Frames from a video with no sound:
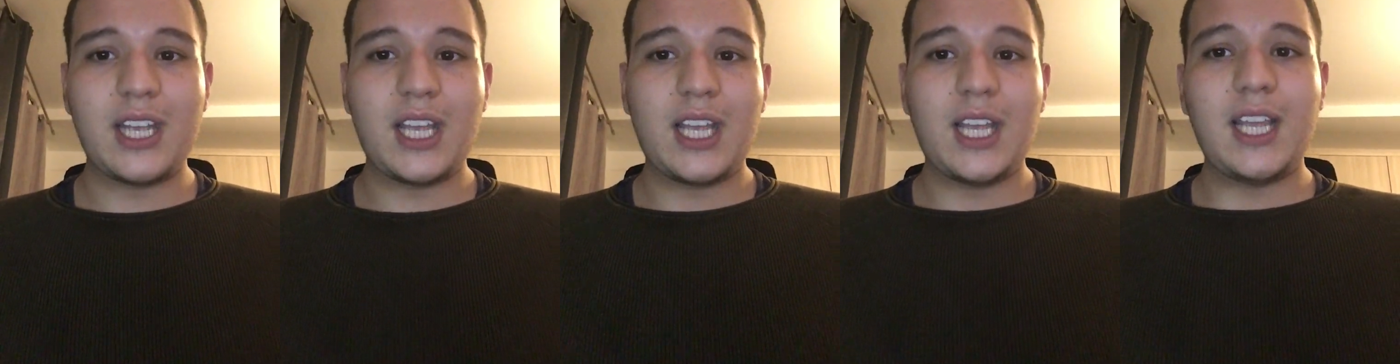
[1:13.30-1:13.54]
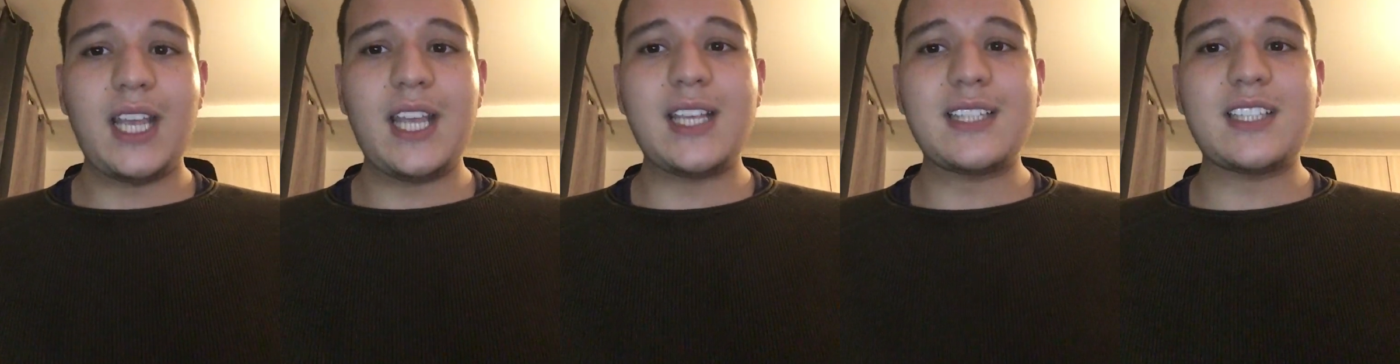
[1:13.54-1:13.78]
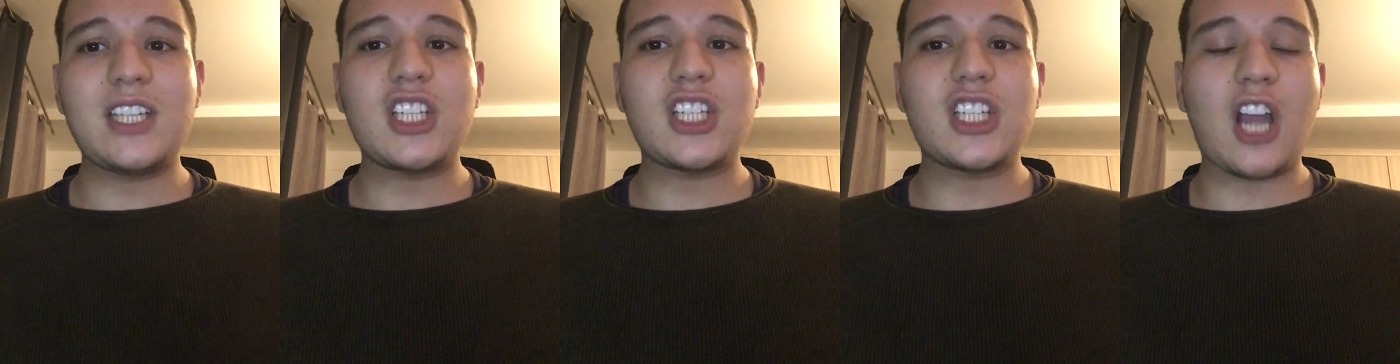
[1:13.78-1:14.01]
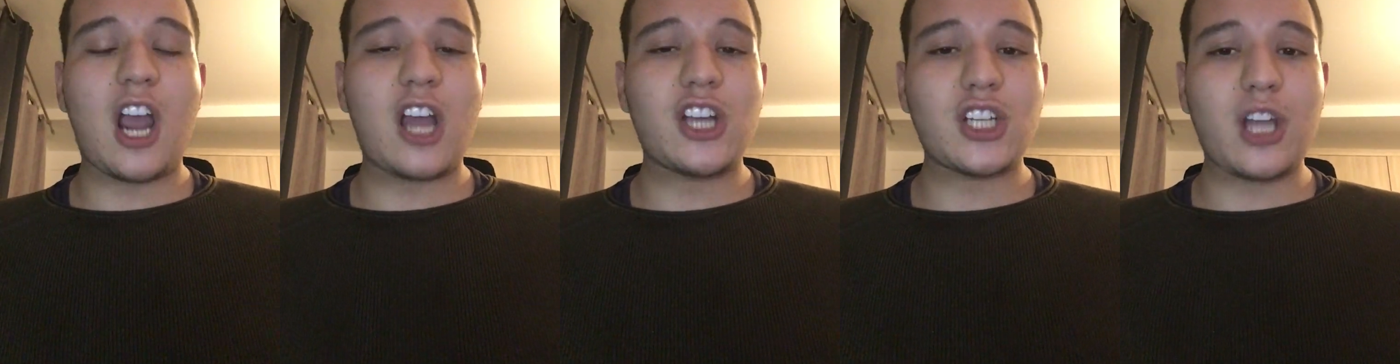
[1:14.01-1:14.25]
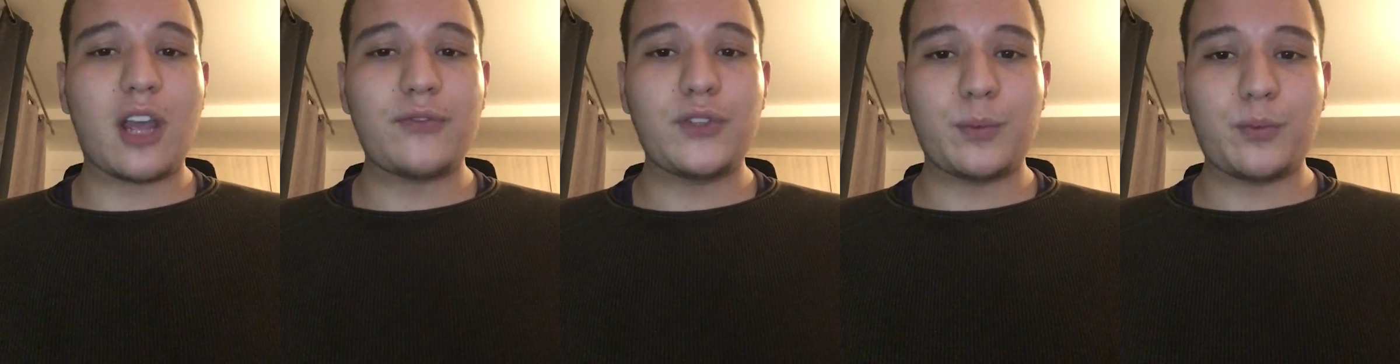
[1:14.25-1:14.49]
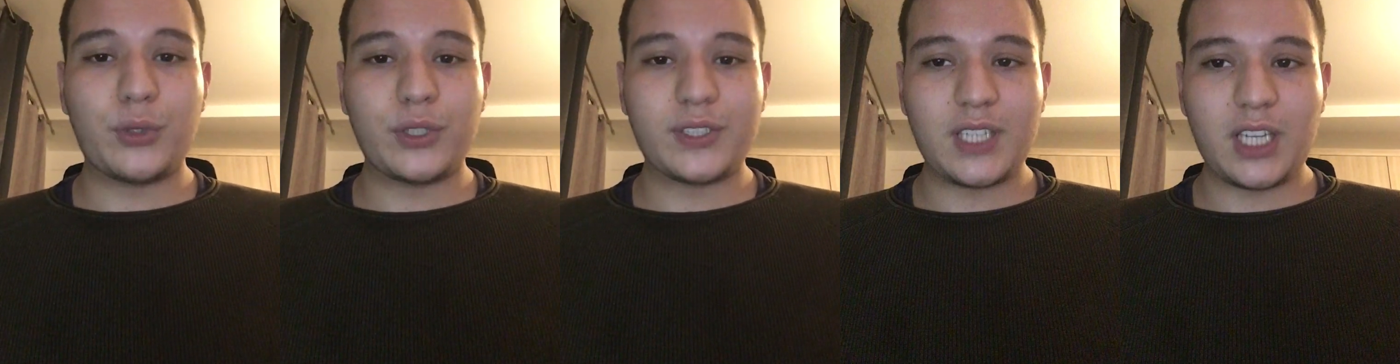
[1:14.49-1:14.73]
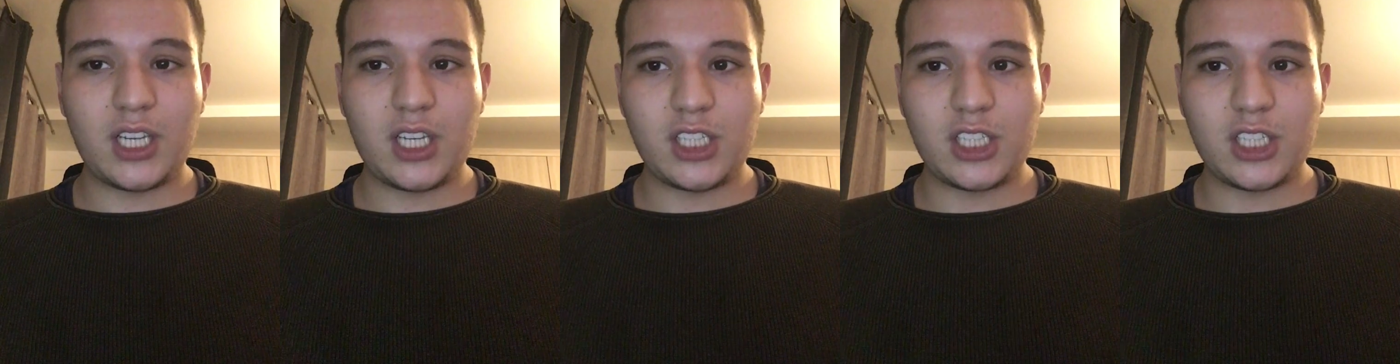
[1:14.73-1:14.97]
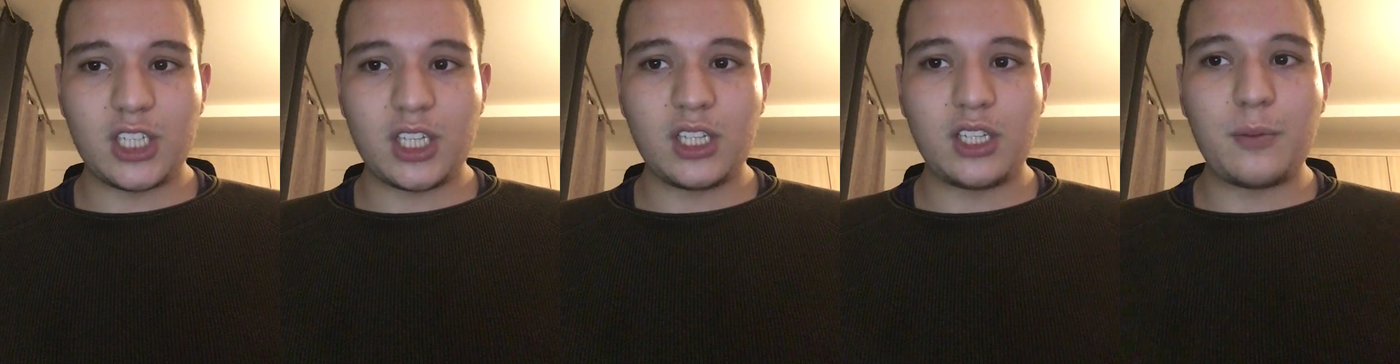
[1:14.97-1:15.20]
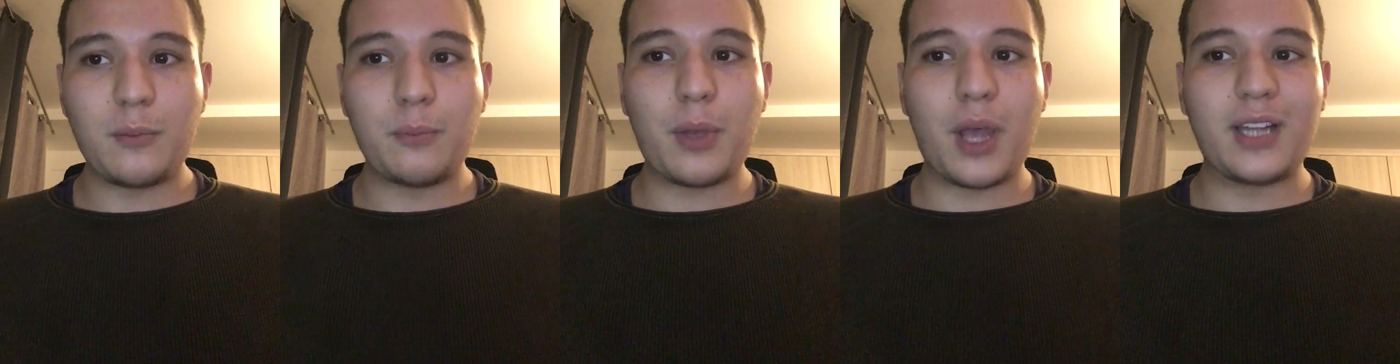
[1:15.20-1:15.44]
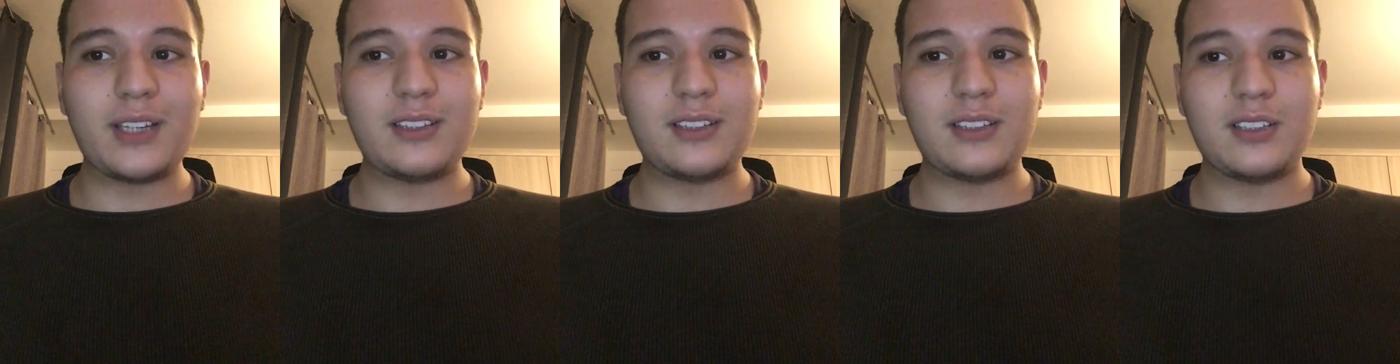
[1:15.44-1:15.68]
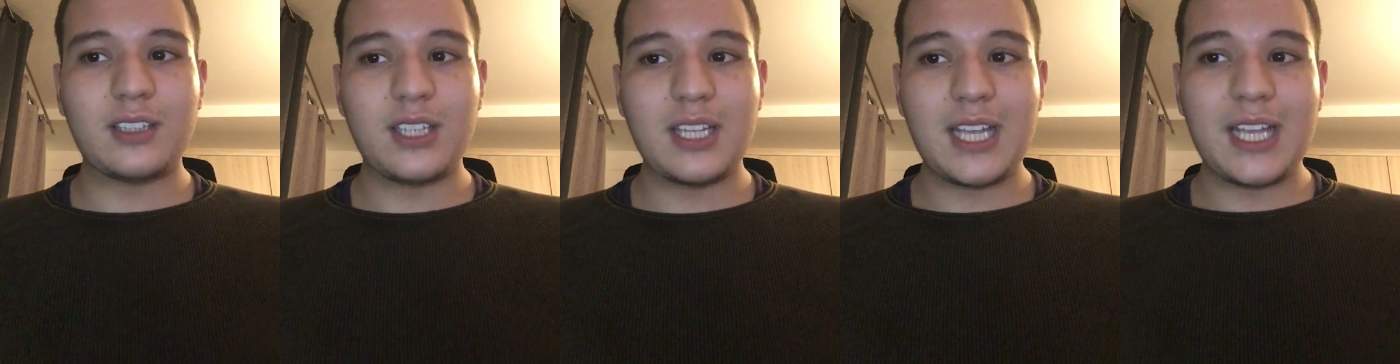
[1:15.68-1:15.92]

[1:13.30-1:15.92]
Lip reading: He is in charge of the prosecution, but